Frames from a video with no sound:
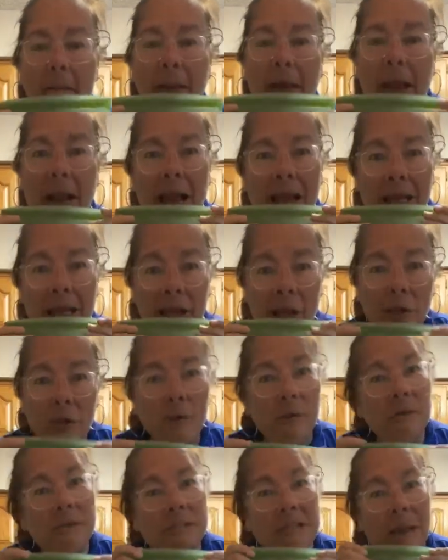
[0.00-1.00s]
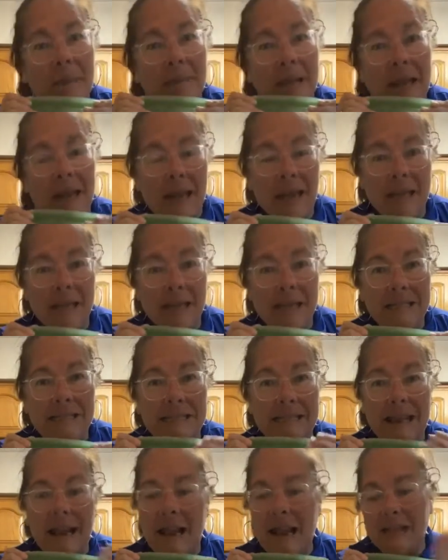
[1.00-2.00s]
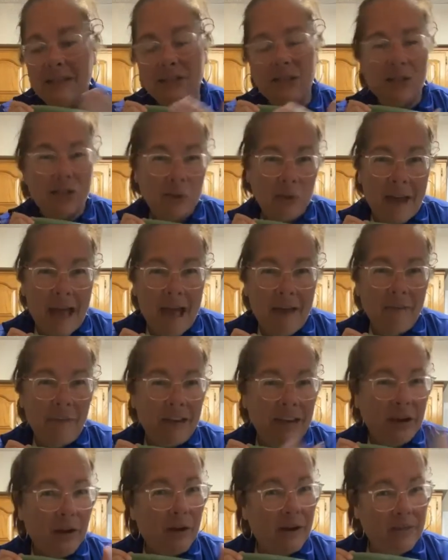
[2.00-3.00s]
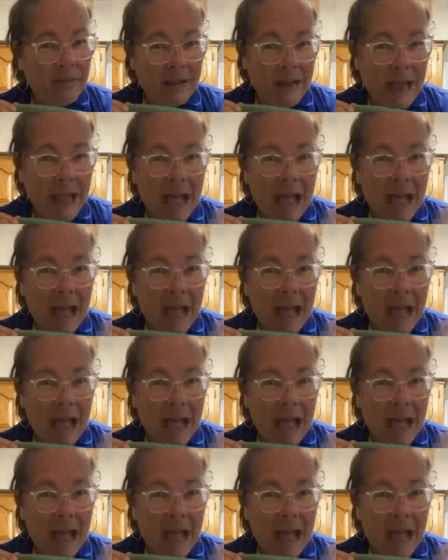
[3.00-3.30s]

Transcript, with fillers: But I use my onions that I just do half here and then